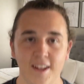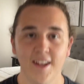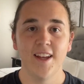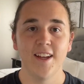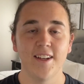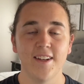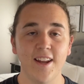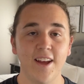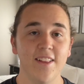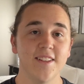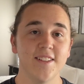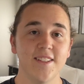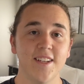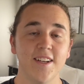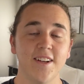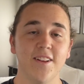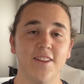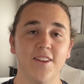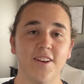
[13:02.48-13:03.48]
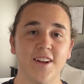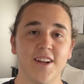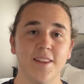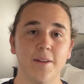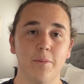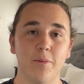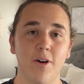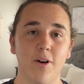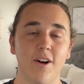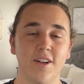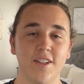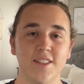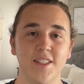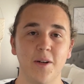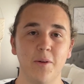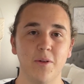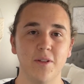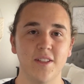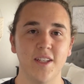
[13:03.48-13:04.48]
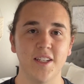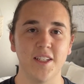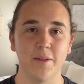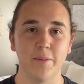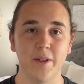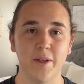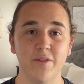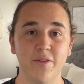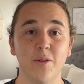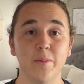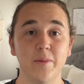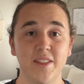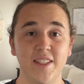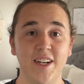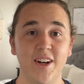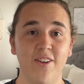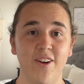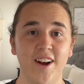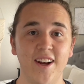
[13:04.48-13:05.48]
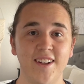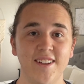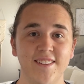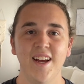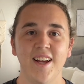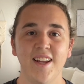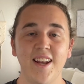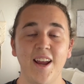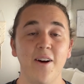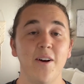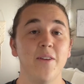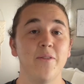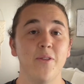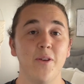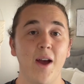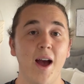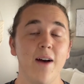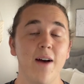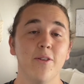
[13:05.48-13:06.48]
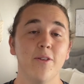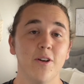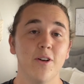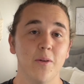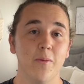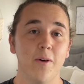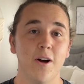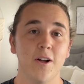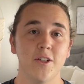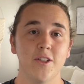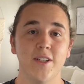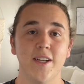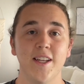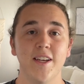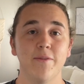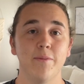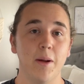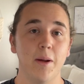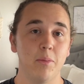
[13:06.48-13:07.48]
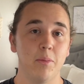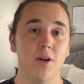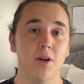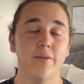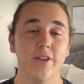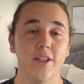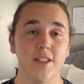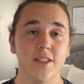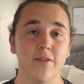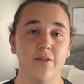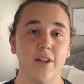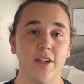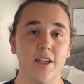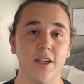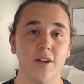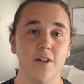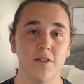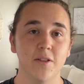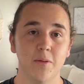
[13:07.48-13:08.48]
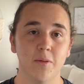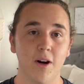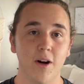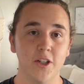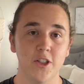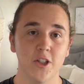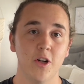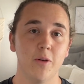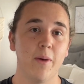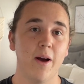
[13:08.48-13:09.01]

Now let's take a look at the products that were sent to me from Zera. Now, if you have already watched any of my previous videos where I show my